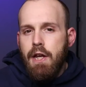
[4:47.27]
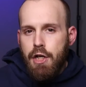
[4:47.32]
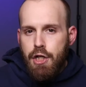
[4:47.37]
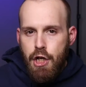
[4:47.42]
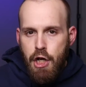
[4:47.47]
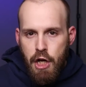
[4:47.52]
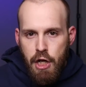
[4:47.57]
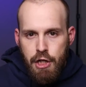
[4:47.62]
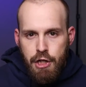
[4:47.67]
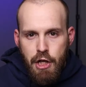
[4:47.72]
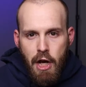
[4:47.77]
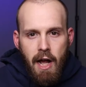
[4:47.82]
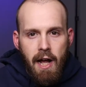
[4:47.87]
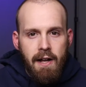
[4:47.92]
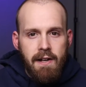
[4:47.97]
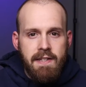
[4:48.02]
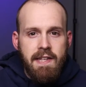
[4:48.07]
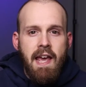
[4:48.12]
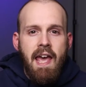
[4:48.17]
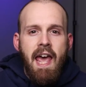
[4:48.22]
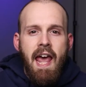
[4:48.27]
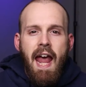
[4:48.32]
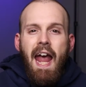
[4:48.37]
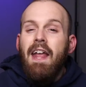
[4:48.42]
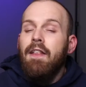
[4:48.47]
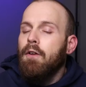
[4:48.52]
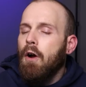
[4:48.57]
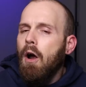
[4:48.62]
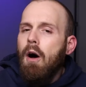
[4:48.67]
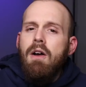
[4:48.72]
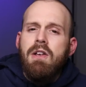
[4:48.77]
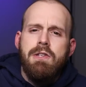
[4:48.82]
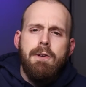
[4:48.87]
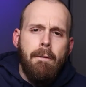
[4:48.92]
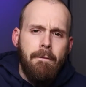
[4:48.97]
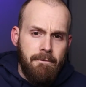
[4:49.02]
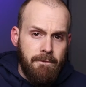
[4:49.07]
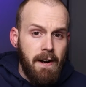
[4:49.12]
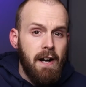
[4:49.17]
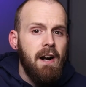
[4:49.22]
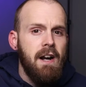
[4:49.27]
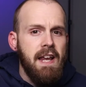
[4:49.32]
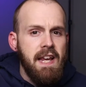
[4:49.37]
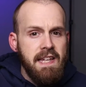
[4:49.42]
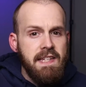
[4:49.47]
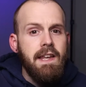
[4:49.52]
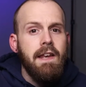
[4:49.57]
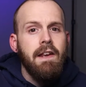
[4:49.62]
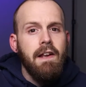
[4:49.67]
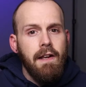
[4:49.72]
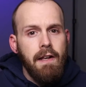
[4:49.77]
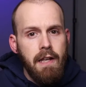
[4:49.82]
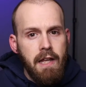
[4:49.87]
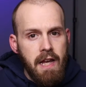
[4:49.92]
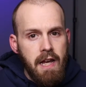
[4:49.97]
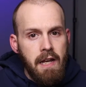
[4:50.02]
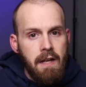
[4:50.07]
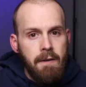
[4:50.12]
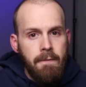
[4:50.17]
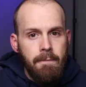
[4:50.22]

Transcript: to change out, and they're also very easy to clean.